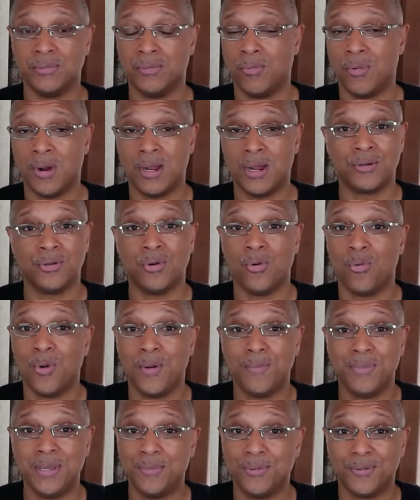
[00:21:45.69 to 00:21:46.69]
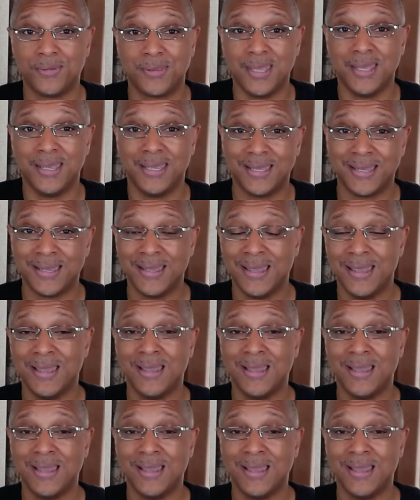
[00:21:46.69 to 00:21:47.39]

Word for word: or I don't know what people think.